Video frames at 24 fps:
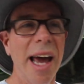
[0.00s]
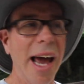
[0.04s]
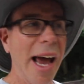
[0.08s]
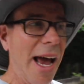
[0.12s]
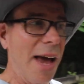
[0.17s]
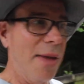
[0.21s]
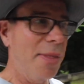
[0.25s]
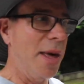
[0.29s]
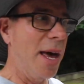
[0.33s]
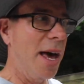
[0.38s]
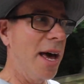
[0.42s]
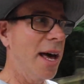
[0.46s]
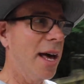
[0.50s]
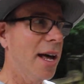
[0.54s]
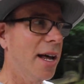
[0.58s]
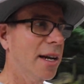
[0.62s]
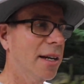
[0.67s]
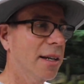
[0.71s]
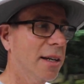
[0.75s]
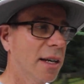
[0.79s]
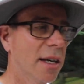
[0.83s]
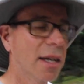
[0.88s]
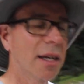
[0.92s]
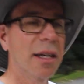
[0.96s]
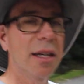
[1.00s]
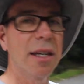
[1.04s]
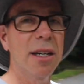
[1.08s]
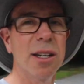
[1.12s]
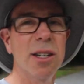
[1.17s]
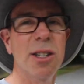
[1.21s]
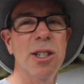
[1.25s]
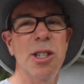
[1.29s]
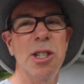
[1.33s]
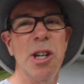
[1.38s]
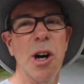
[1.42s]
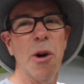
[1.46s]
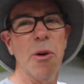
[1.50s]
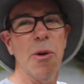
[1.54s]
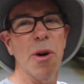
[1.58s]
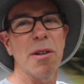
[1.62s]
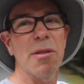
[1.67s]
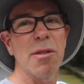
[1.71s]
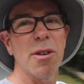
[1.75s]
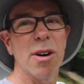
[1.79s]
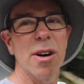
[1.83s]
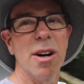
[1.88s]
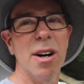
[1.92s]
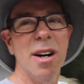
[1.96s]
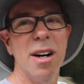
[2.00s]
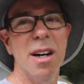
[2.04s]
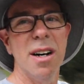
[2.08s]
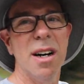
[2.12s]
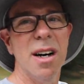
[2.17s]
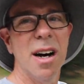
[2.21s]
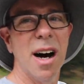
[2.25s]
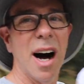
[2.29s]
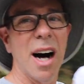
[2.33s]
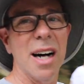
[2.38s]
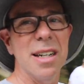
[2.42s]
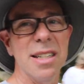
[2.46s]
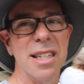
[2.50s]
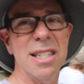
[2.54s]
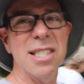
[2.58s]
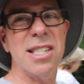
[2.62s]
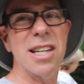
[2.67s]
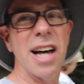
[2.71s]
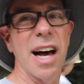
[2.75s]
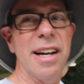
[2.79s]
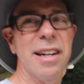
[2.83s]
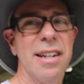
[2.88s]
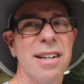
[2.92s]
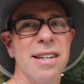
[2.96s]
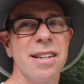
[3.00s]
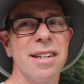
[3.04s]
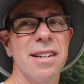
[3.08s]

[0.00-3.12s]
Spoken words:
and then Doe River on this side.